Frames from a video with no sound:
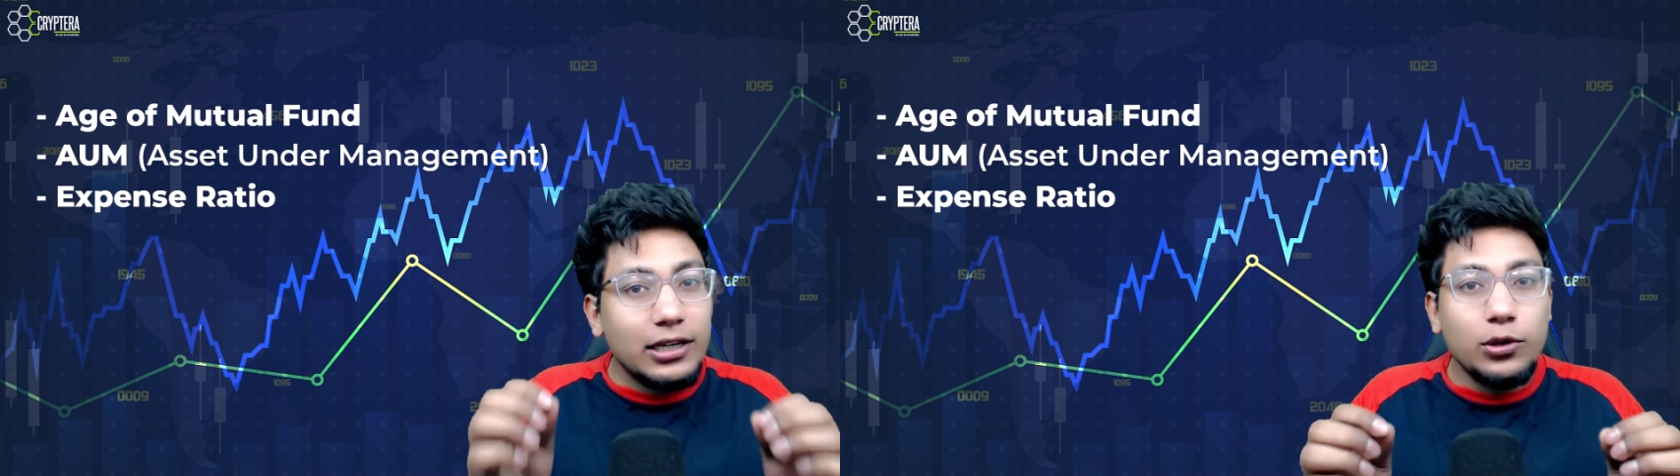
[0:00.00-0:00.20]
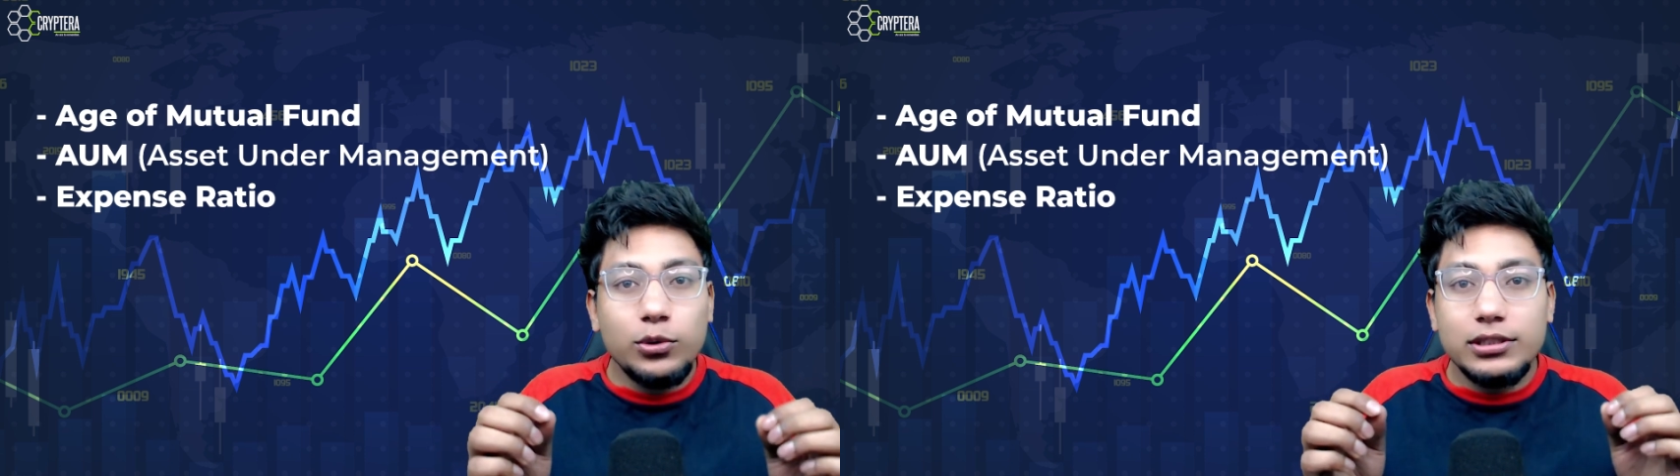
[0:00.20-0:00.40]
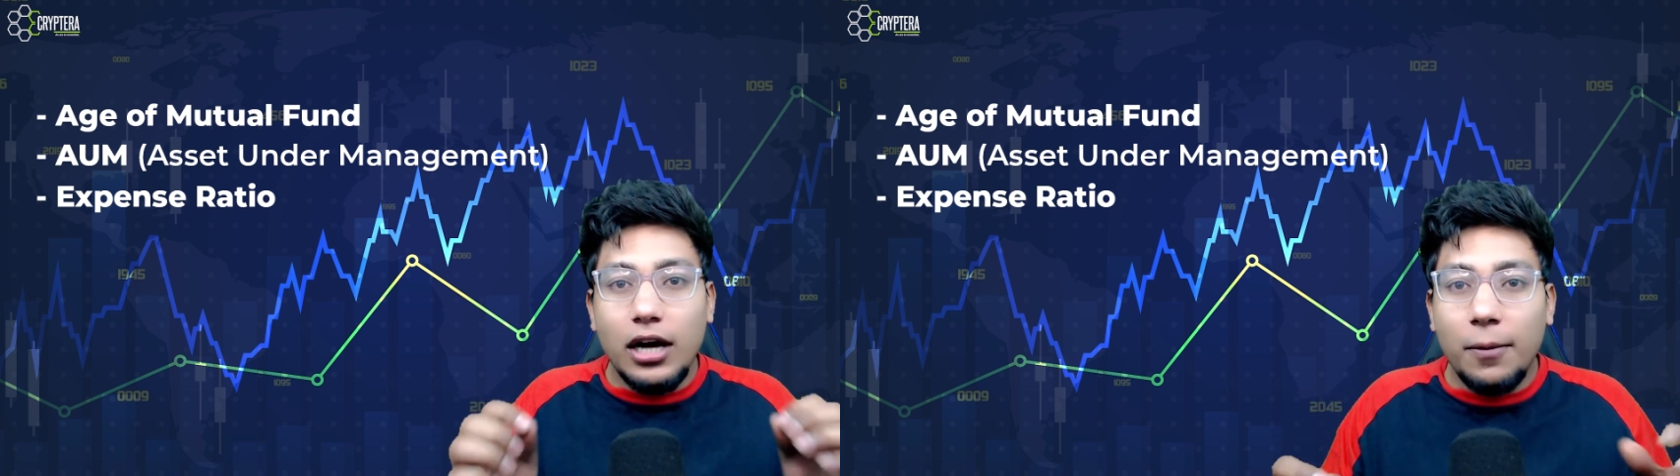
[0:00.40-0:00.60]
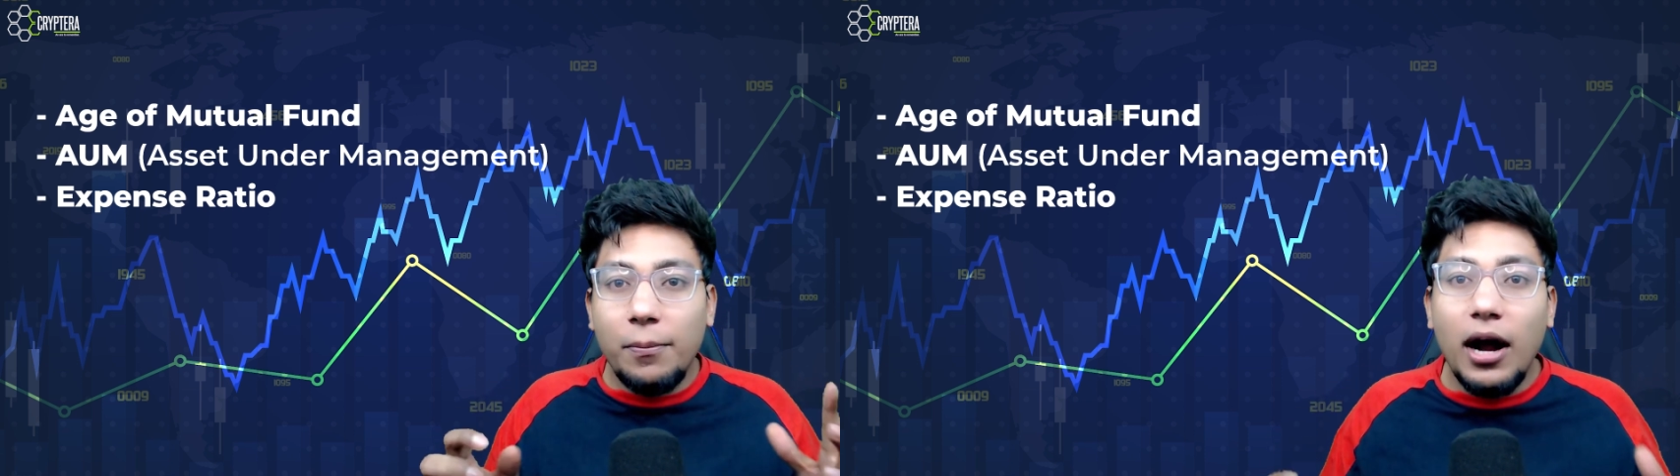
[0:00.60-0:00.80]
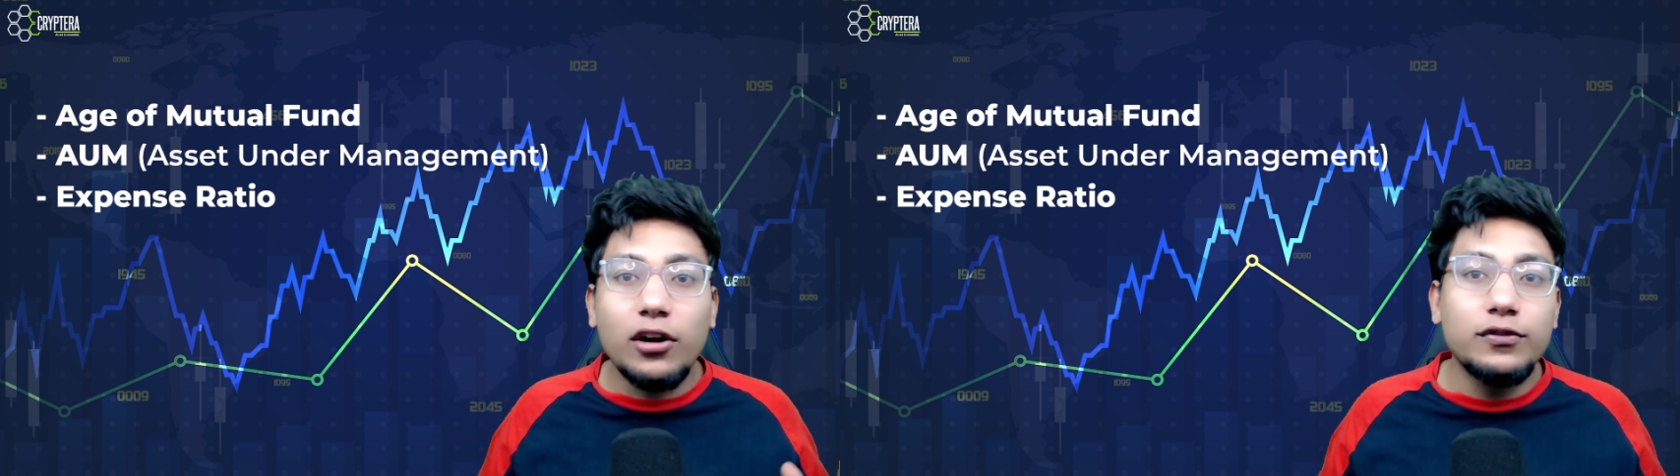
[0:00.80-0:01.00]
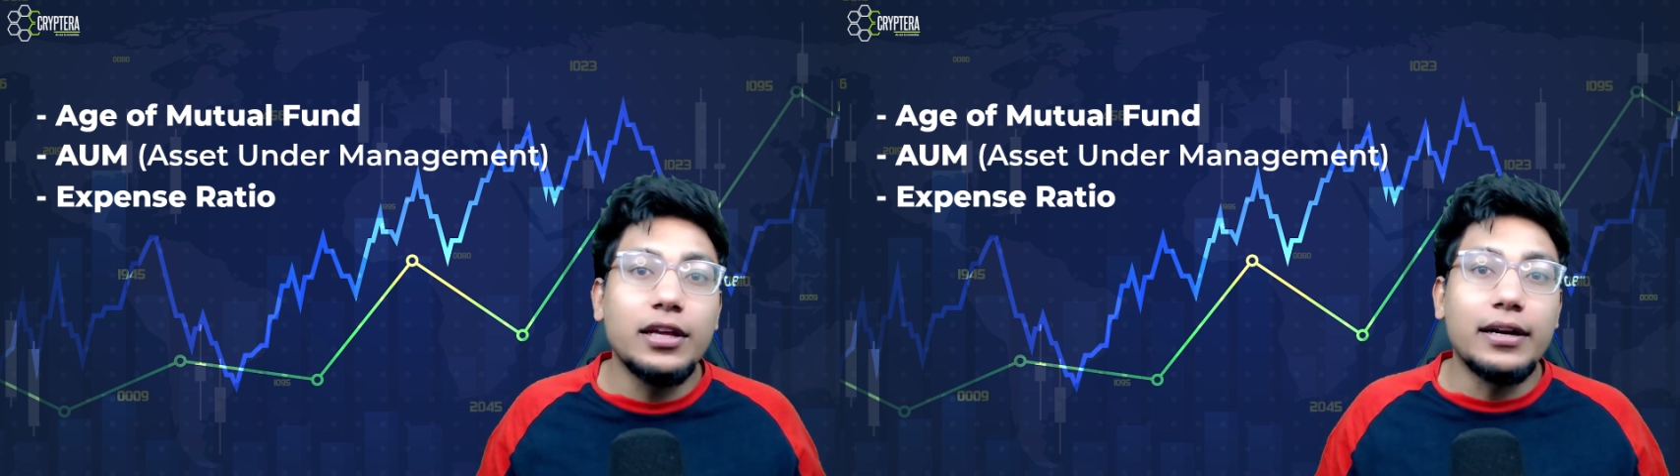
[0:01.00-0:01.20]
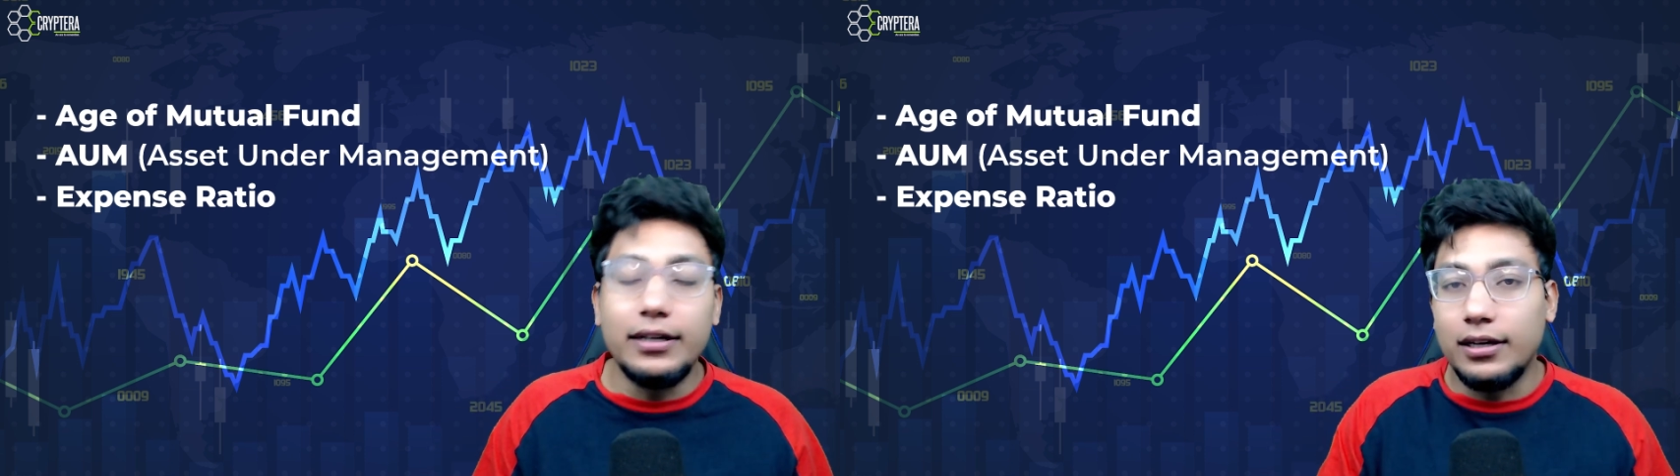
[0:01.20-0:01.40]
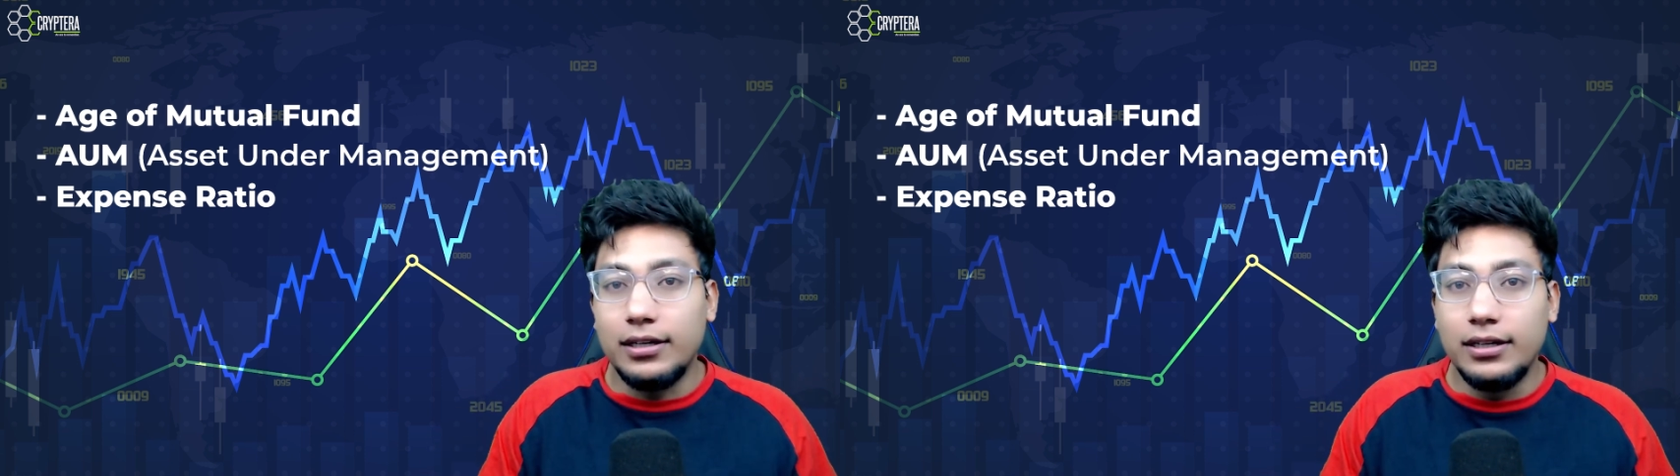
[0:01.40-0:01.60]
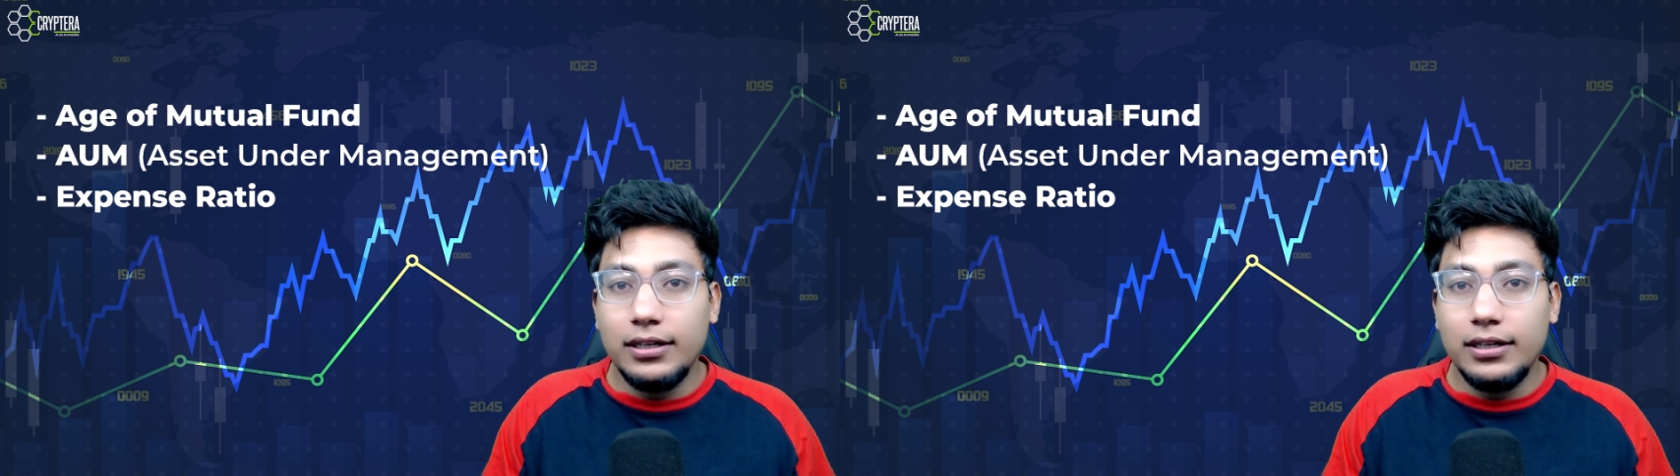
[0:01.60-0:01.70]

lose a part of their return.